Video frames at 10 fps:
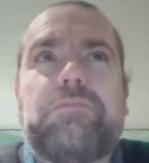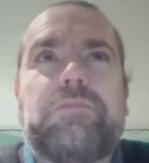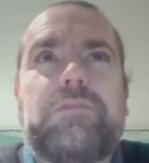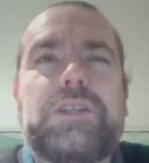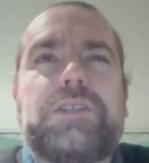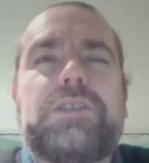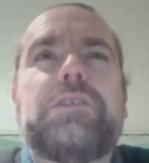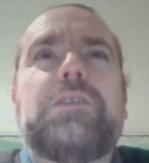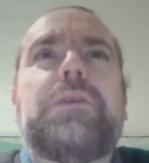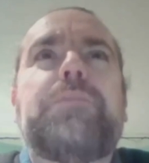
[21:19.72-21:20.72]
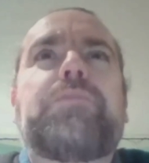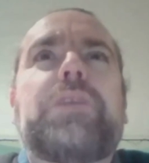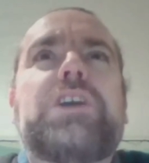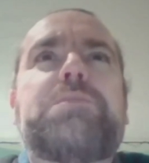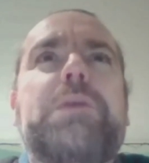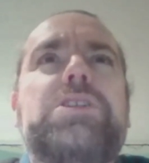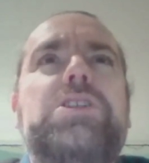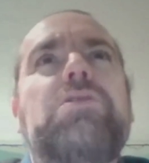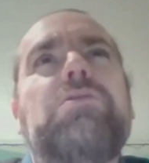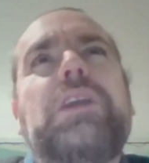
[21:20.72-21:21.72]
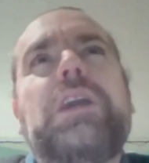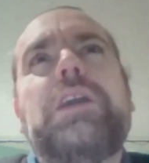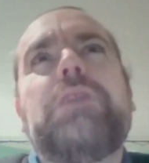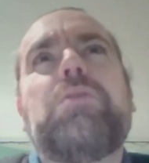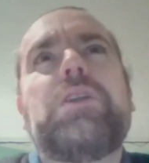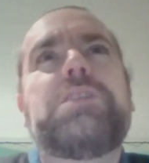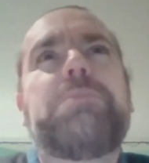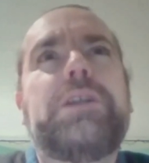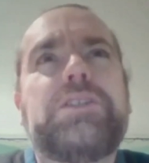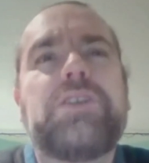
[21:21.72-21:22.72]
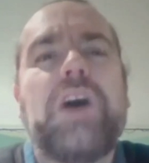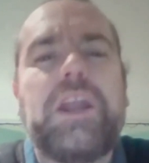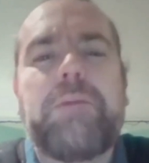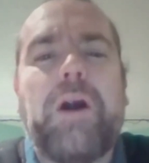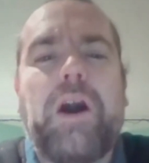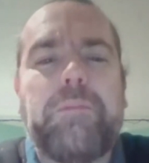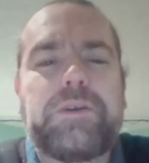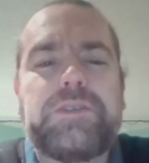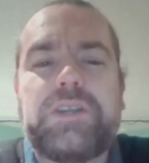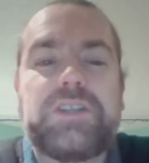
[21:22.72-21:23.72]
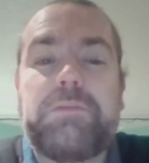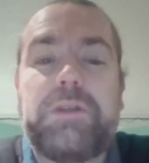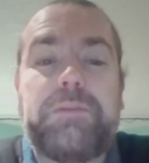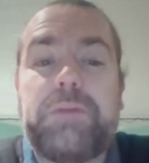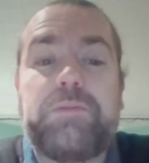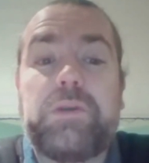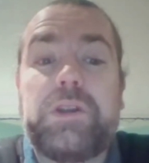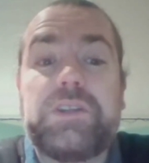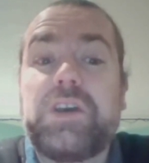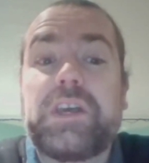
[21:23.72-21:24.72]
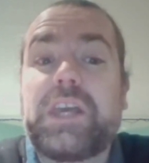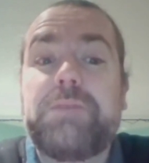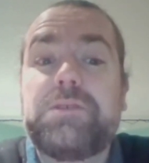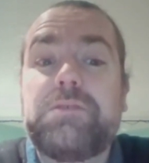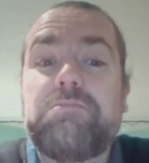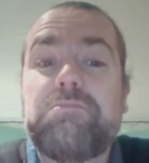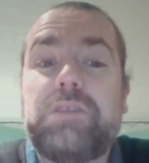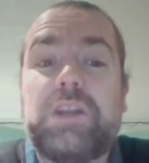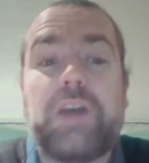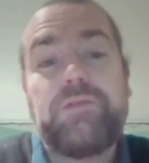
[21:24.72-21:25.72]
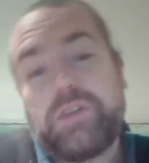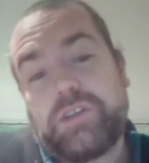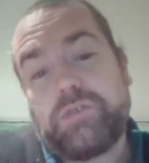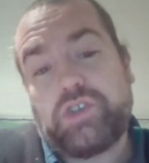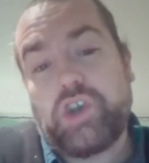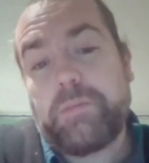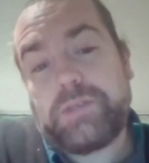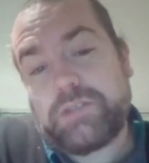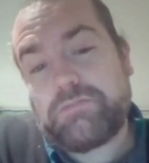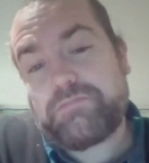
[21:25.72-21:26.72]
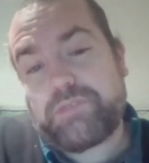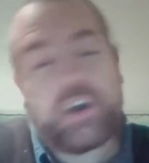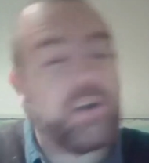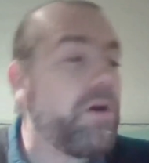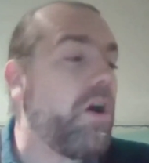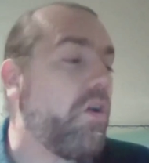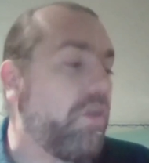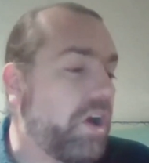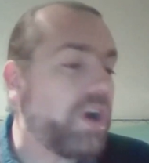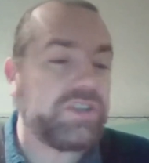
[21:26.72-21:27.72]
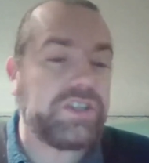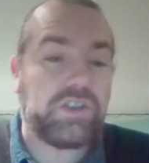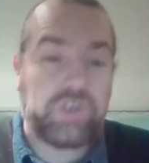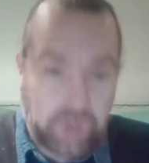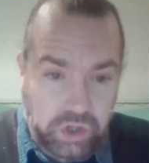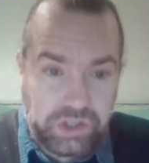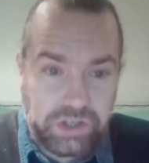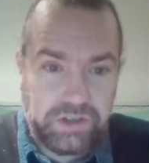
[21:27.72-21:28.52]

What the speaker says: there's especially on the wanting to be a designer part, because there's so many people want to design games. You know, if you want to do a job as a programmer or an artist and you're good,